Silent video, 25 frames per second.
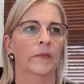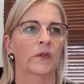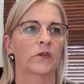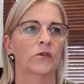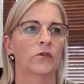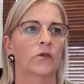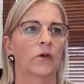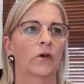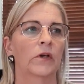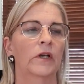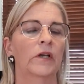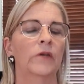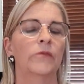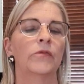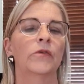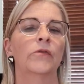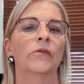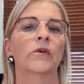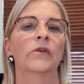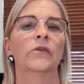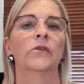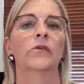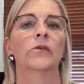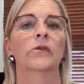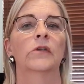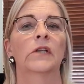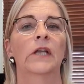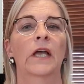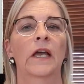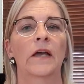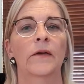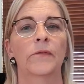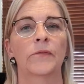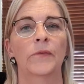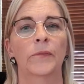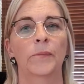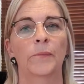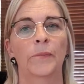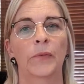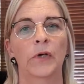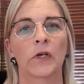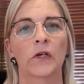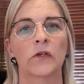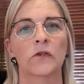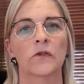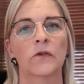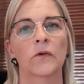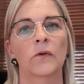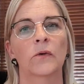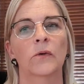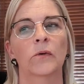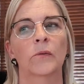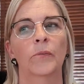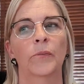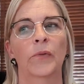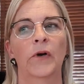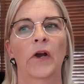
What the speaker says: So if you want to have a personal